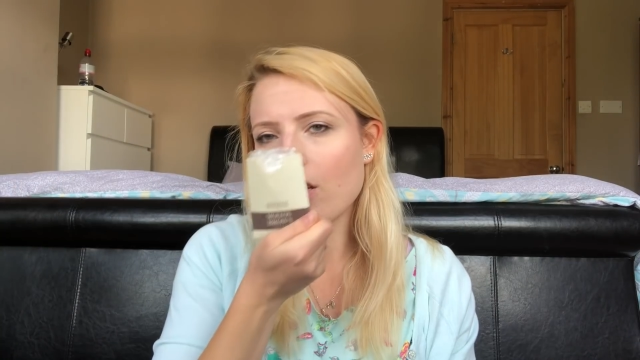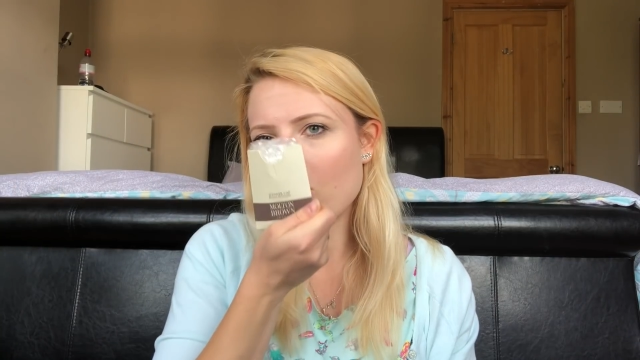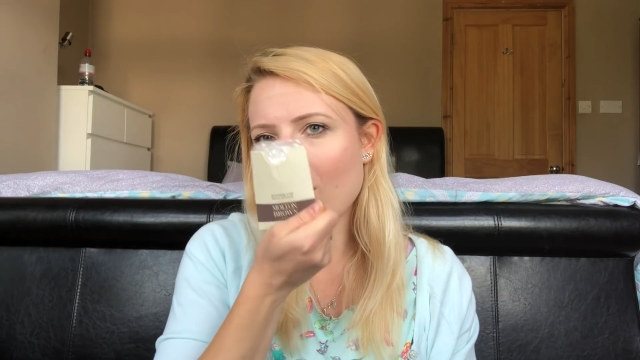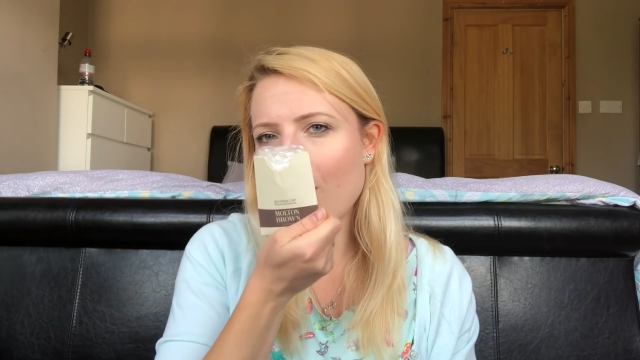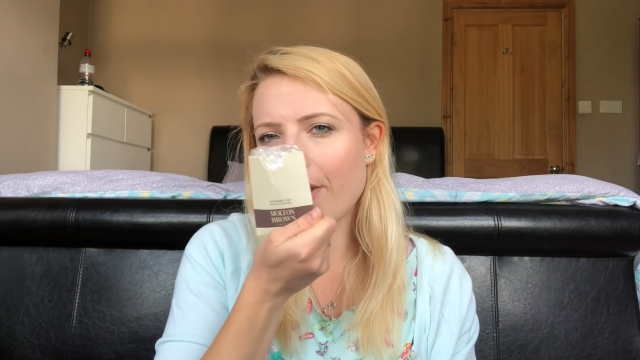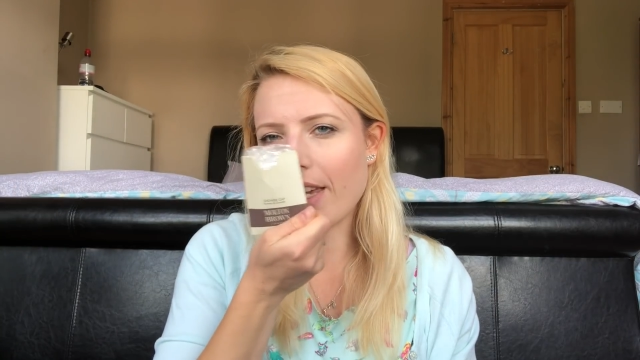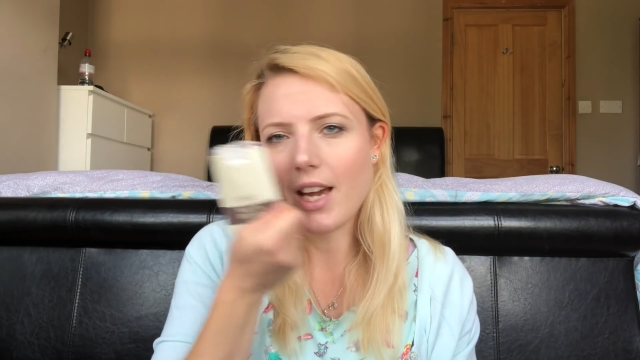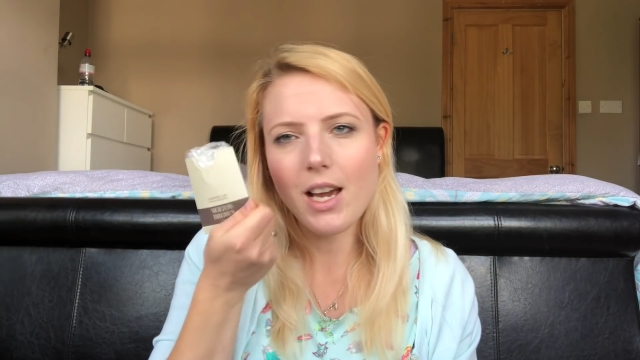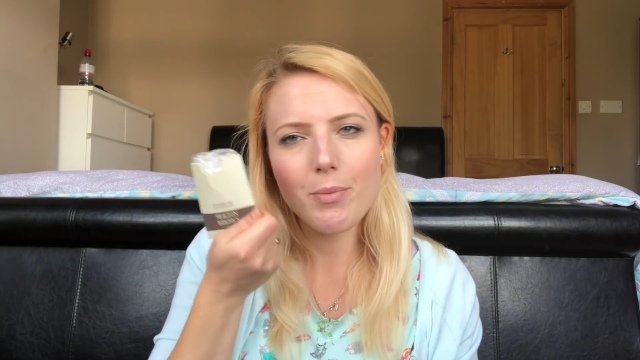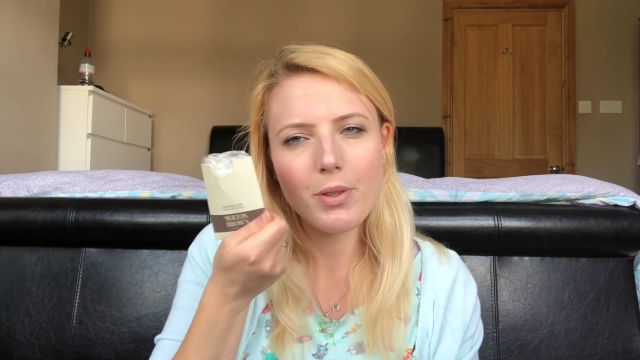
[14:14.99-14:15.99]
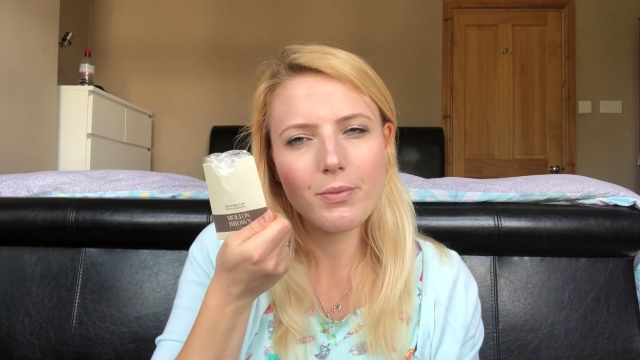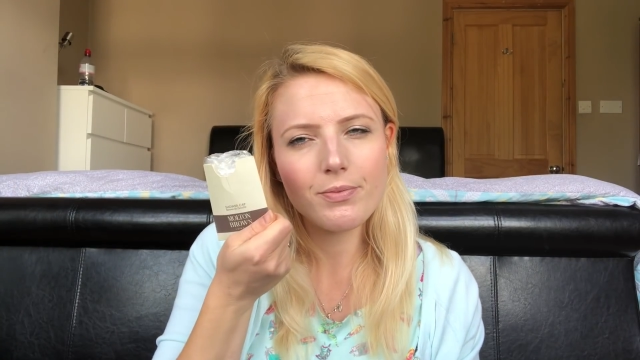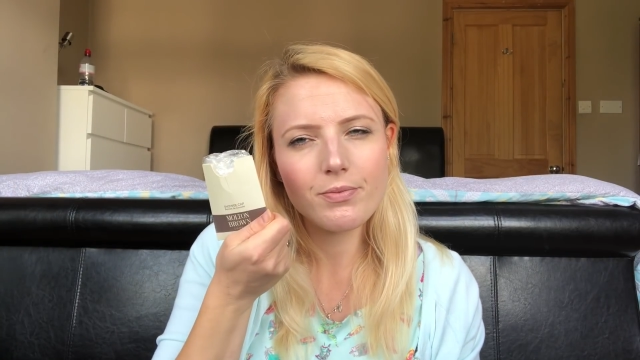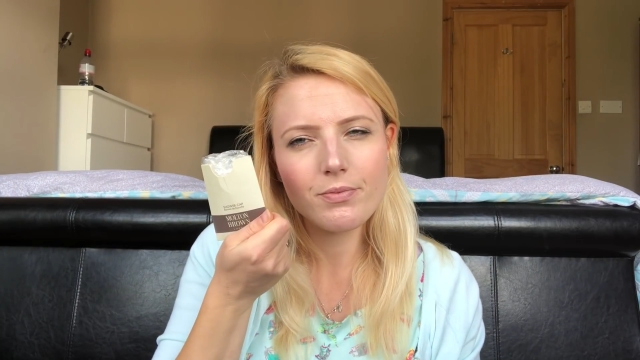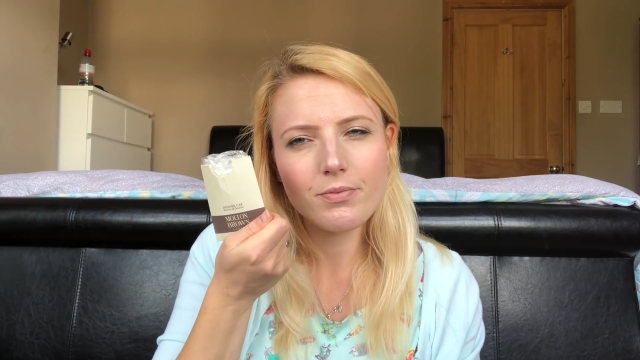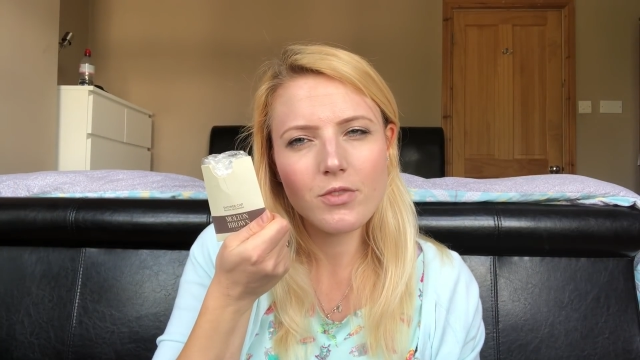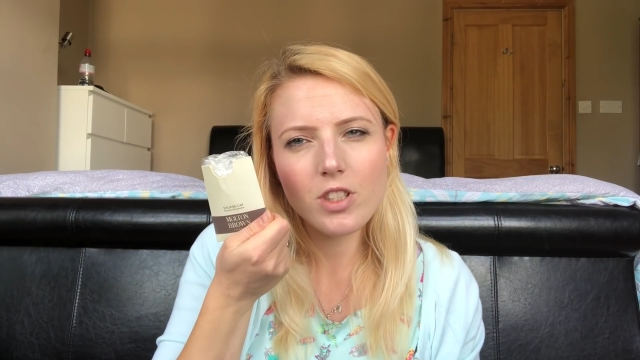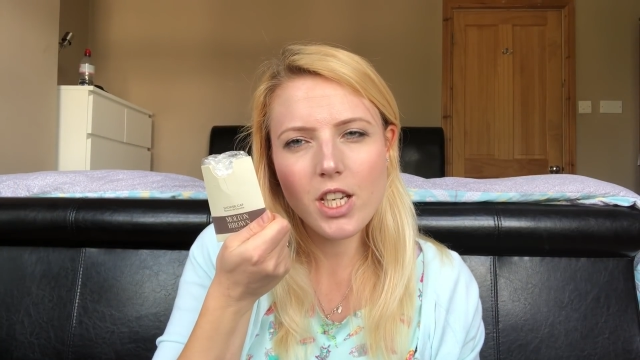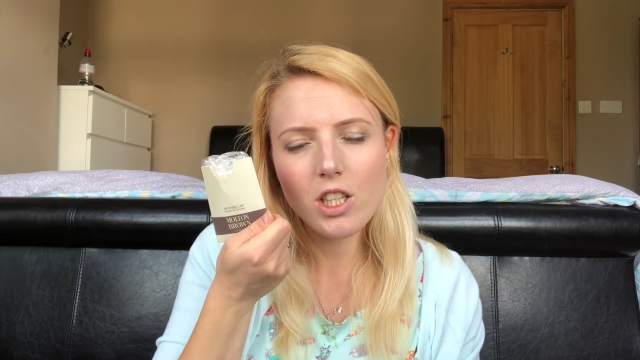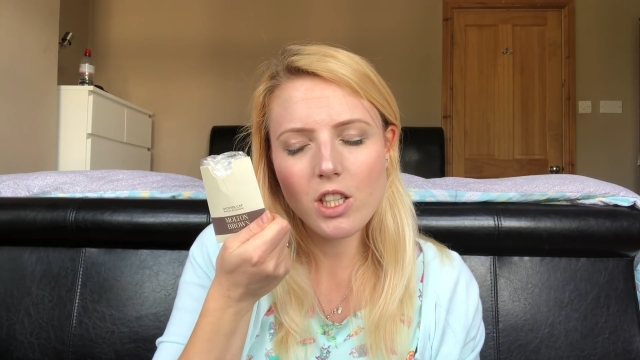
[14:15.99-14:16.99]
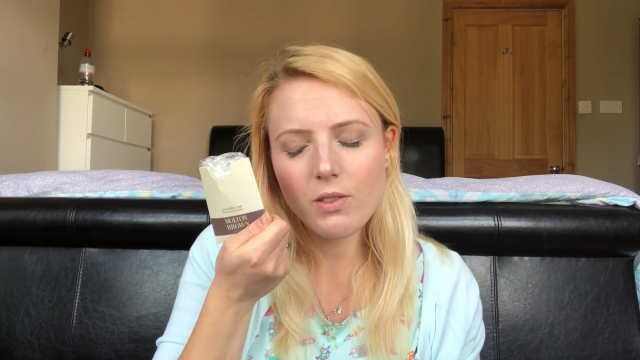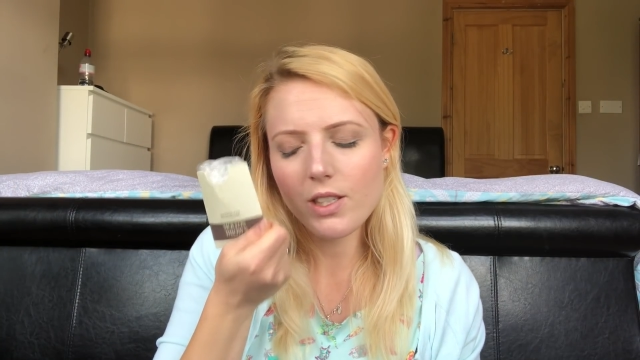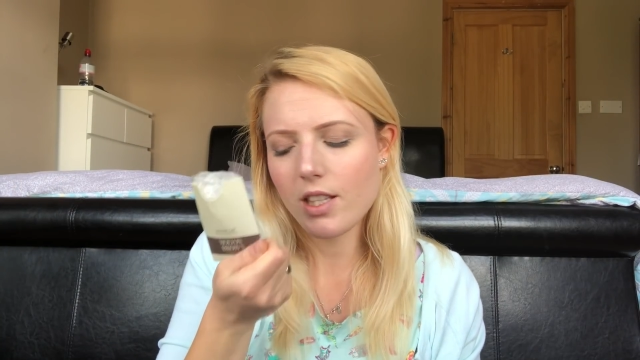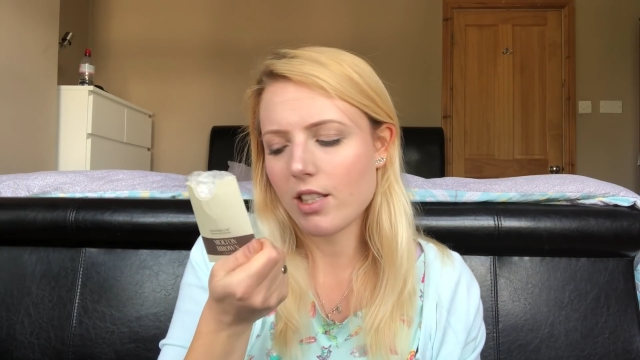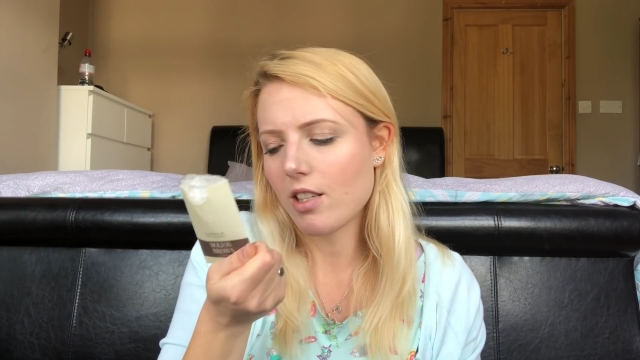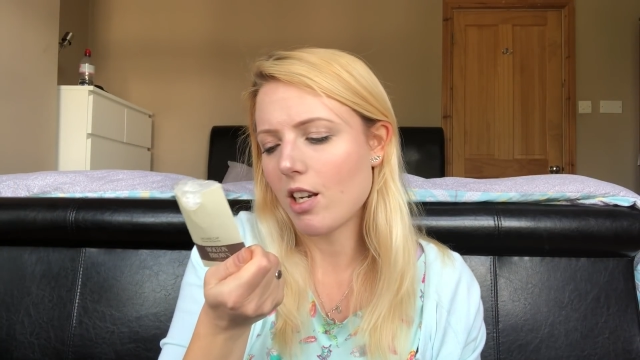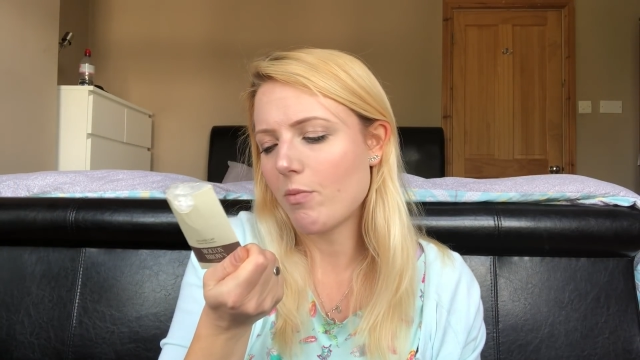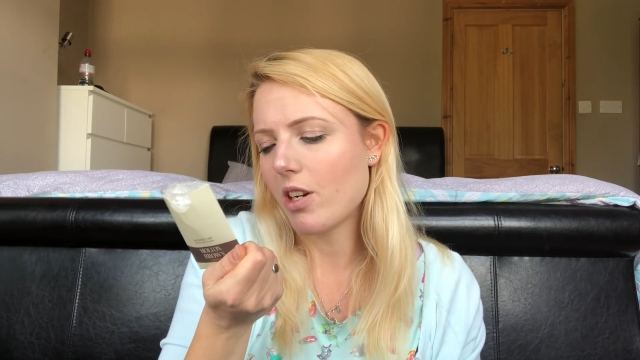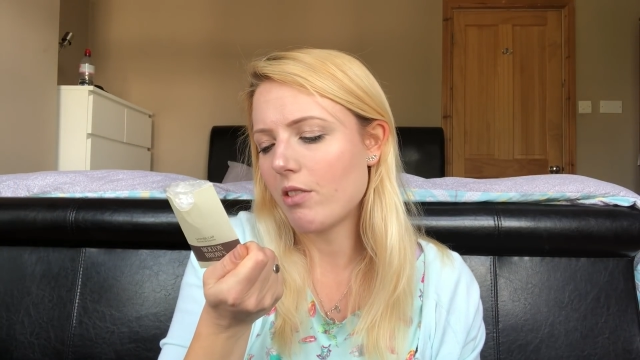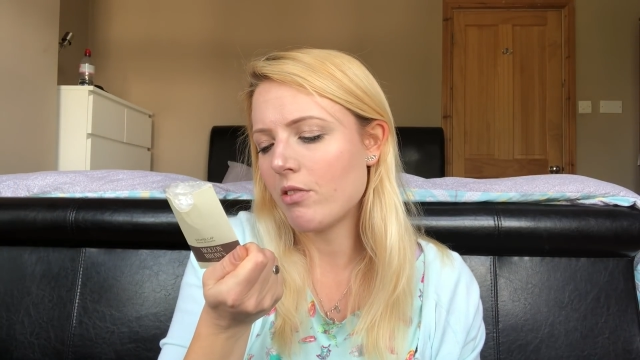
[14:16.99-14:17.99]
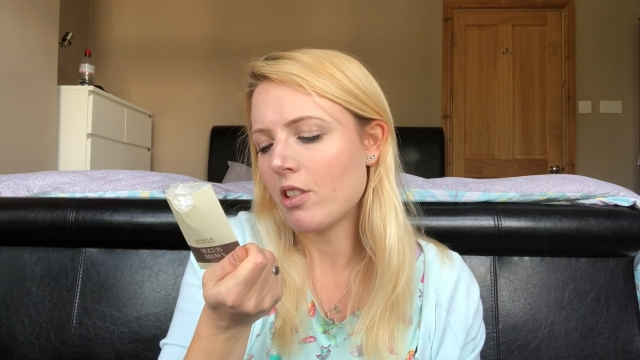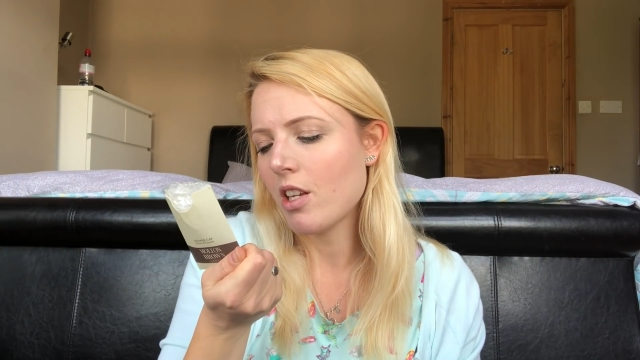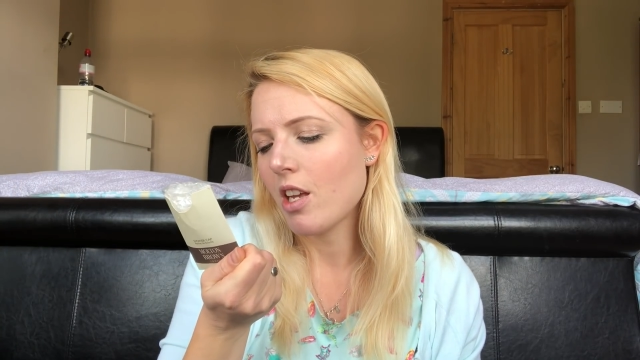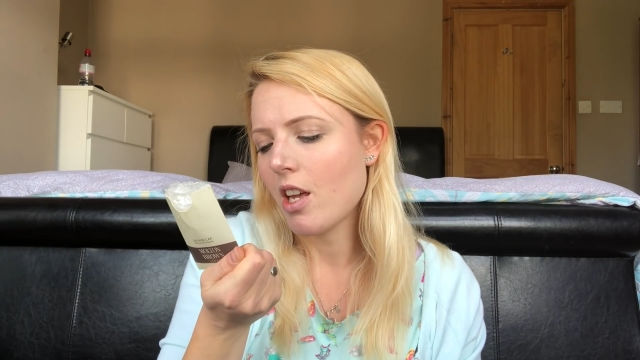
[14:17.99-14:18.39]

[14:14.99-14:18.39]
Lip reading: Shower cap, didn't use it this time round.